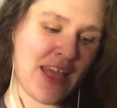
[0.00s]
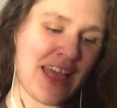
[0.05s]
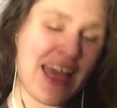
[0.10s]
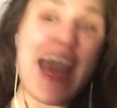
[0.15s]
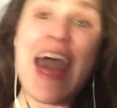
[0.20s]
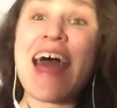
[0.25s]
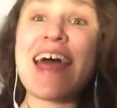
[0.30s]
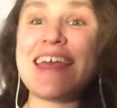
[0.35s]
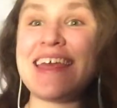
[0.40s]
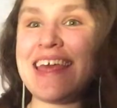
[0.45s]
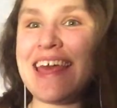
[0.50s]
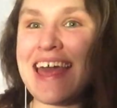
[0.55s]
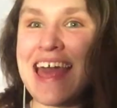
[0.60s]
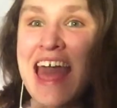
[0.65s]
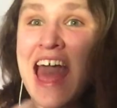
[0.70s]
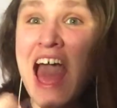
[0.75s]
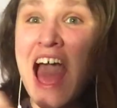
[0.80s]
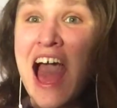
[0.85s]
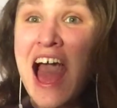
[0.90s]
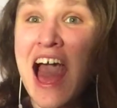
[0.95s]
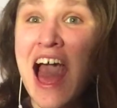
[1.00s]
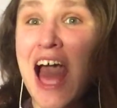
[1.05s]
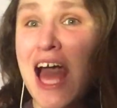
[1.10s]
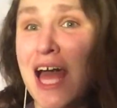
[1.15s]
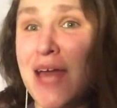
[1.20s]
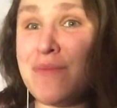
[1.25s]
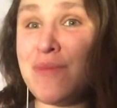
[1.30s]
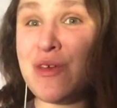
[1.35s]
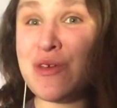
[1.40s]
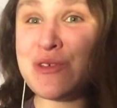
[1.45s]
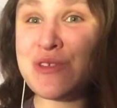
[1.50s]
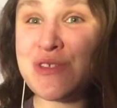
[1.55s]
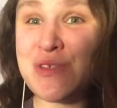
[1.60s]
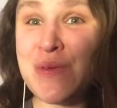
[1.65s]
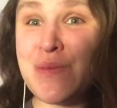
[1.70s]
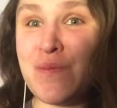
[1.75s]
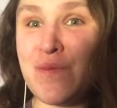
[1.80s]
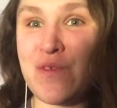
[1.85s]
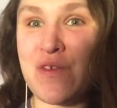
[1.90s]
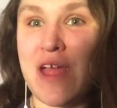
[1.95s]
Hi, I'm your
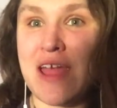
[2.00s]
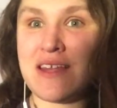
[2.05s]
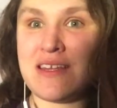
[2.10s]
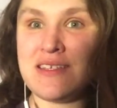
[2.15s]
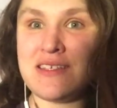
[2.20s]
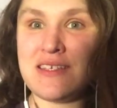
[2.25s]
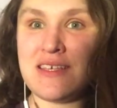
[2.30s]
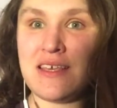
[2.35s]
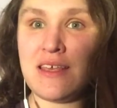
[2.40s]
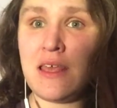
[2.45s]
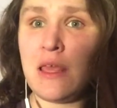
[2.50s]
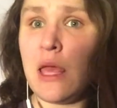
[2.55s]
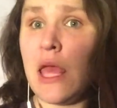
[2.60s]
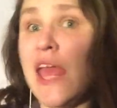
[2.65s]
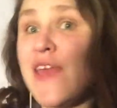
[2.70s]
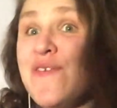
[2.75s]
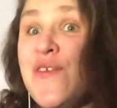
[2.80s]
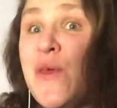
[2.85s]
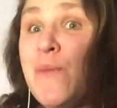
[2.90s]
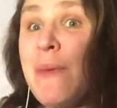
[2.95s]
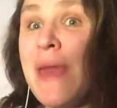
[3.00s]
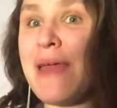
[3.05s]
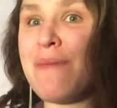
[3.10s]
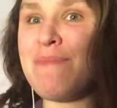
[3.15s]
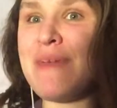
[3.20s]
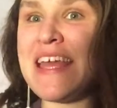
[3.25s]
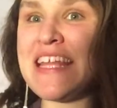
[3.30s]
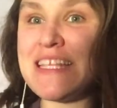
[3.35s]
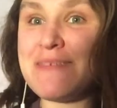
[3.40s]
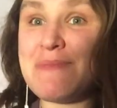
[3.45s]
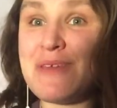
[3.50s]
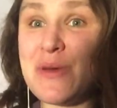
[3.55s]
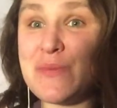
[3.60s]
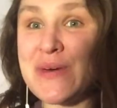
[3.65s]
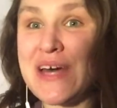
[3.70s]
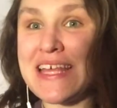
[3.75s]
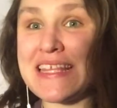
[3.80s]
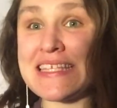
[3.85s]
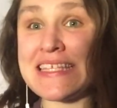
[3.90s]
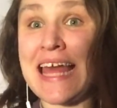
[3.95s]
Zoom friend. If you pick me to be your
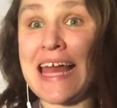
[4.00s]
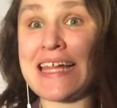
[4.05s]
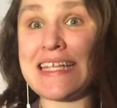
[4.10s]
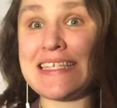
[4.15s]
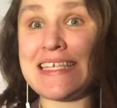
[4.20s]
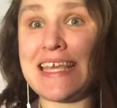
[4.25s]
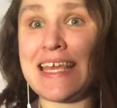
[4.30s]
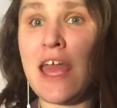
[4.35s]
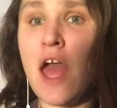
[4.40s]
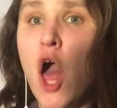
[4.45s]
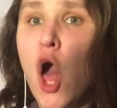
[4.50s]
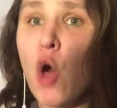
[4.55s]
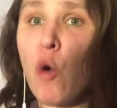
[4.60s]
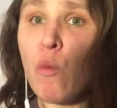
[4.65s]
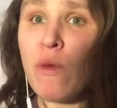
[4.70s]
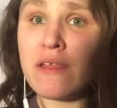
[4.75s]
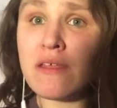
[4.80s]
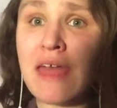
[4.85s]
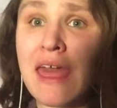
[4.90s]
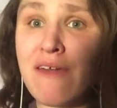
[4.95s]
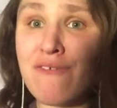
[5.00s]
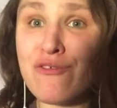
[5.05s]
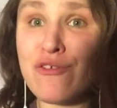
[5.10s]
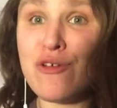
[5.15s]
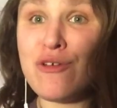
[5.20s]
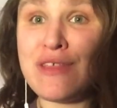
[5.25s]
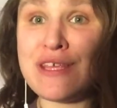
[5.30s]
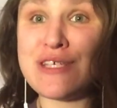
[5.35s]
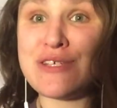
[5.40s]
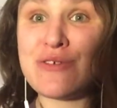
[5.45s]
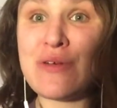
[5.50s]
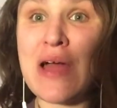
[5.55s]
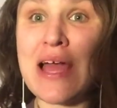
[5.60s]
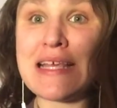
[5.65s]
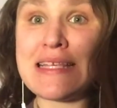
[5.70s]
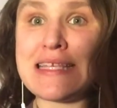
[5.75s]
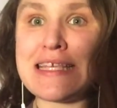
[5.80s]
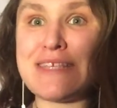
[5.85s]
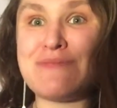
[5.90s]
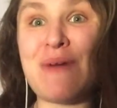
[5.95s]
personality, we'll get through this
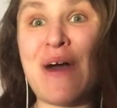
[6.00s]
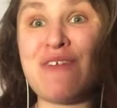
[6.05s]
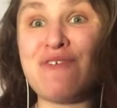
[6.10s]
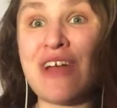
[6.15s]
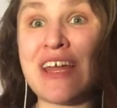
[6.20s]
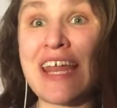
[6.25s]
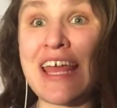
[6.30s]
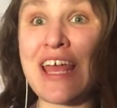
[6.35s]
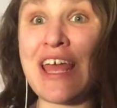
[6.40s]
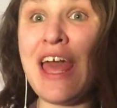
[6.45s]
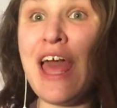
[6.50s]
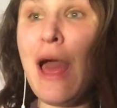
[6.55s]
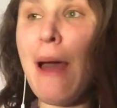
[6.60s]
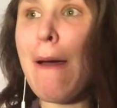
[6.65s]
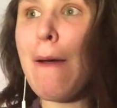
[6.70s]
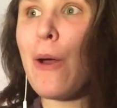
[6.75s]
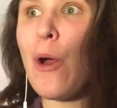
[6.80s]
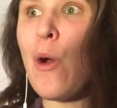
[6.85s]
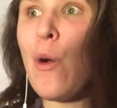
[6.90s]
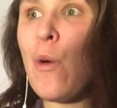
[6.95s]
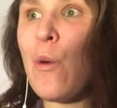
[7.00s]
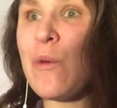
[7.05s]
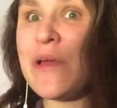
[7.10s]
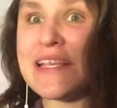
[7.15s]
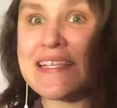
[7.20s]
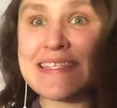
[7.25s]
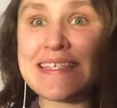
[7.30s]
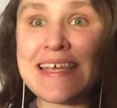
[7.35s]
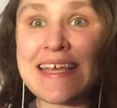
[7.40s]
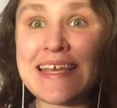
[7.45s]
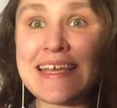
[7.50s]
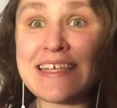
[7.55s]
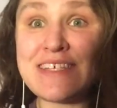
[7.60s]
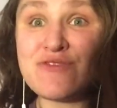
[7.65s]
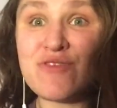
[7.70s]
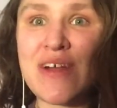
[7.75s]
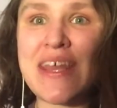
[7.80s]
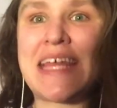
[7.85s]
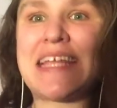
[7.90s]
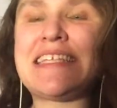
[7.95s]
crisis by running quizzes,
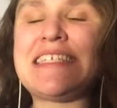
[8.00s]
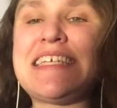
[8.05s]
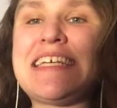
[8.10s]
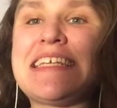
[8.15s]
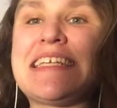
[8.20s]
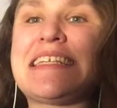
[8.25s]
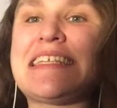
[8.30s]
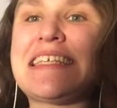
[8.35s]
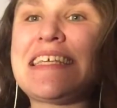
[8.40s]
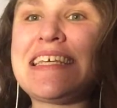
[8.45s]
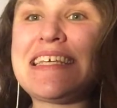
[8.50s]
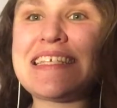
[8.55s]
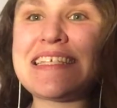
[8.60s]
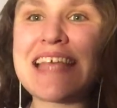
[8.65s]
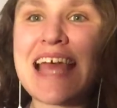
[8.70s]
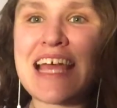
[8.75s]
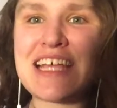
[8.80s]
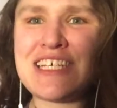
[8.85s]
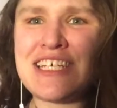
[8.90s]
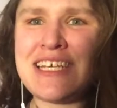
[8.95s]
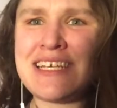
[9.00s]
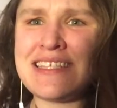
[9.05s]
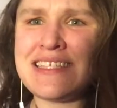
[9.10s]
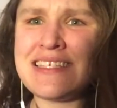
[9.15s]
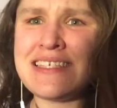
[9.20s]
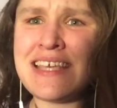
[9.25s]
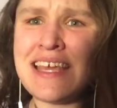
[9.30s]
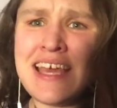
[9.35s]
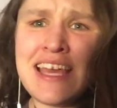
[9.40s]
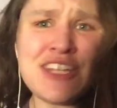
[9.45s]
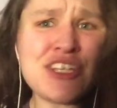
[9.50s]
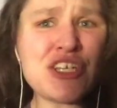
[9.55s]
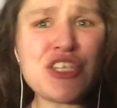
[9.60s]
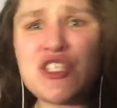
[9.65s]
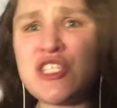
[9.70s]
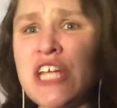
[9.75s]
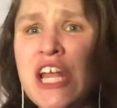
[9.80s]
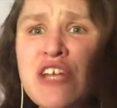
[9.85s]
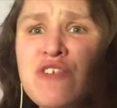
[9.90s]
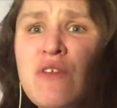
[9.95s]
running D&D sessions, just
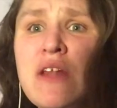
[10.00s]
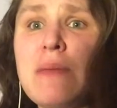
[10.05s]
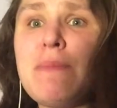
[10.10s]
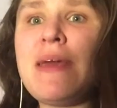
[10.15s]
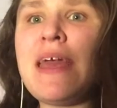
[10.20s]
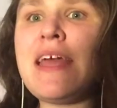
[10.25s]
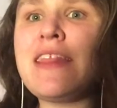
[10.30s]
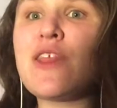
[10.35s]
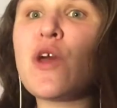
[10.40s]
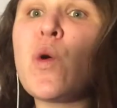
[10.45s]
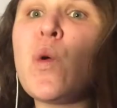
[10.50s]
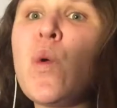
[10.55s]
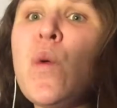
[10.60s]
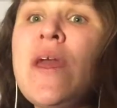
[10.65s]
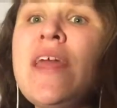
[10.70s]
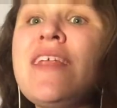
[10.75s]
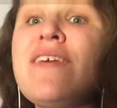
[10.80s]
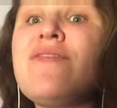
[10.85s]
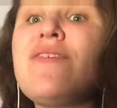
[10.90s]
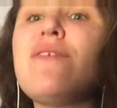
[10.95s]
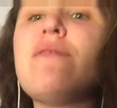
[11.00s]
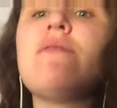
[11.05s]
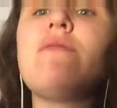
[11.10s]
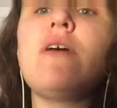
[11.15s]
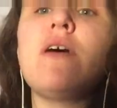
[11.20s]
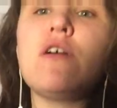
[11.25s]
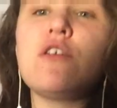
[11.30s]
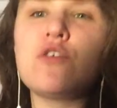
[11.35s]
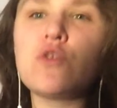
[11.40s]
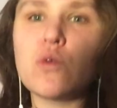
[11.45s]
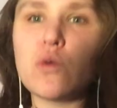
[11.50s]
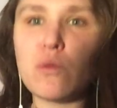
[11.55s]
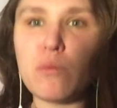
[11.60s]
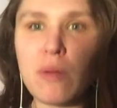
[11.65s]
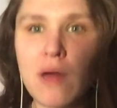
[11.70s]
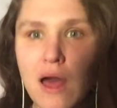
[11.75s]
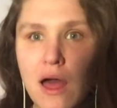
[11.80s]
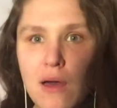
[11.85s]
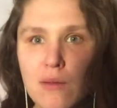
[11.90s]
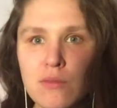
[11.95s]
generally being the queen of the virtual
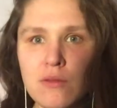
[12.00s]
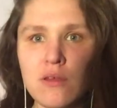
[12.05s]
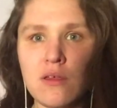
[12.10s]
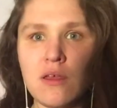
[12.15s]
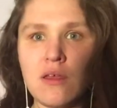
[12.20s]
pub.